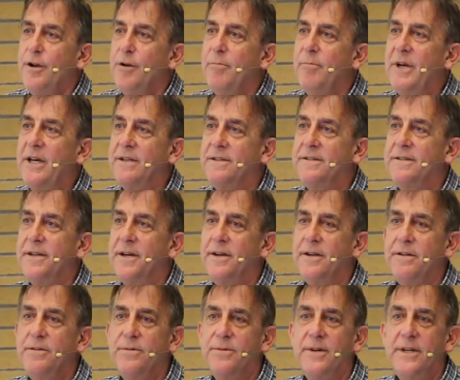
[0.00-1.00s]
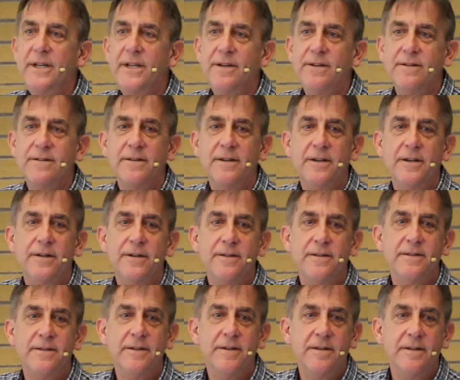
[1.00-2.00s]
Mel started 20 years ago
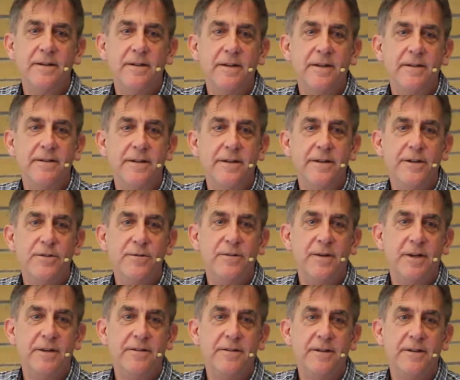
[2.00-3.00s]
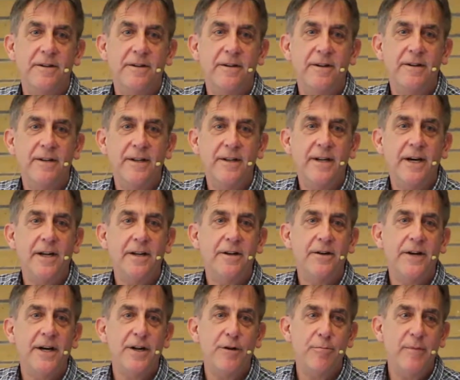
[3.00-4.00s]
as a dishwasher. Did not
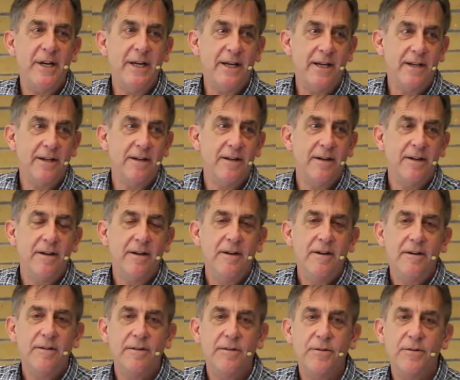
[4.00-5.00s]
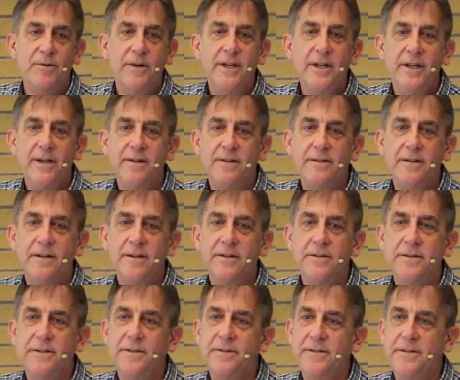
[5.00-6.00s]
know how to bake. So 20 years
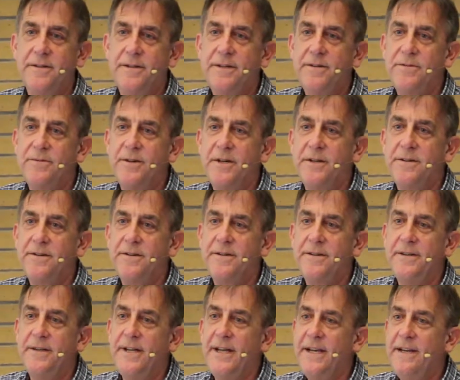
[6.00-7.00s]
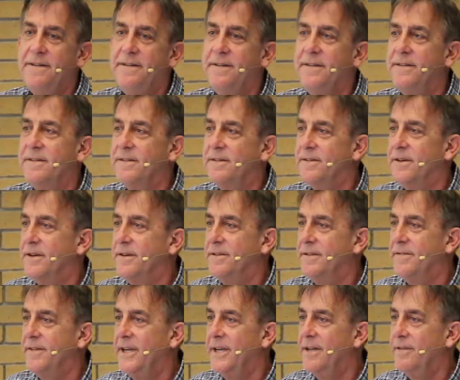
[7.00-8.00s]
ago, she was a dishwasher. Today, she's in
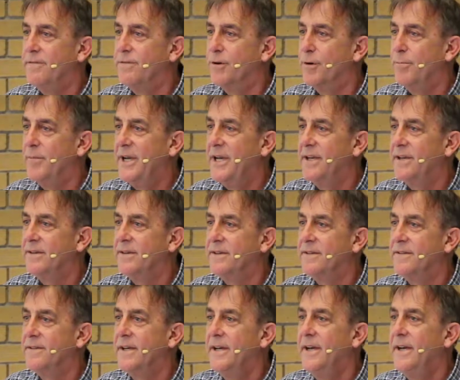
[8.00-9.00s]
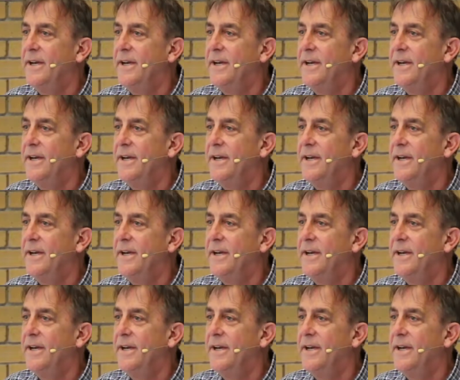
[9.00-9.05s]
charge of 84 bakers,